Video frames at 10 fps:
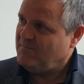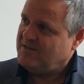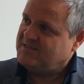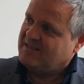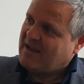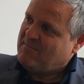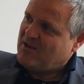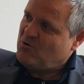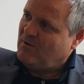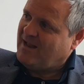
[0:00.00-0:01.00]
means the time
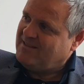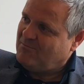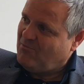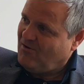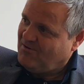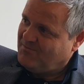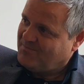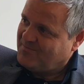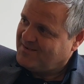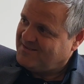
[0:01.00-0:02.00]
that you will get the ball,
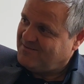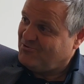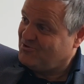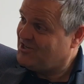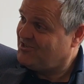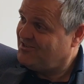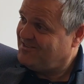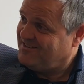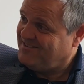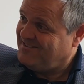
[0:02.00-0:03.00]
the possession,
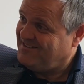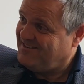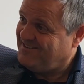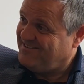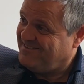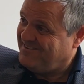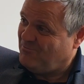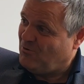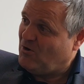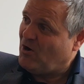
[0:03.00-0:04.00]
it
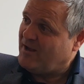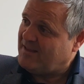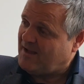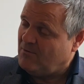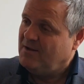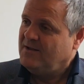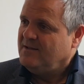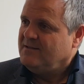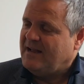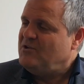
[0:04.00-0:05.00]
will go in down,
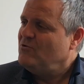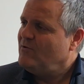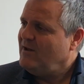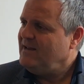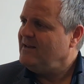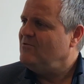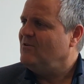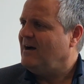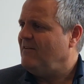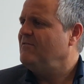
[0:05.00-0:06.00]
that you really need to
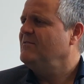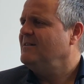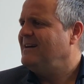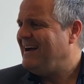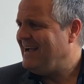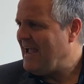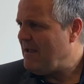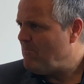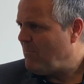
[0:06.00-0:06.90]
have a game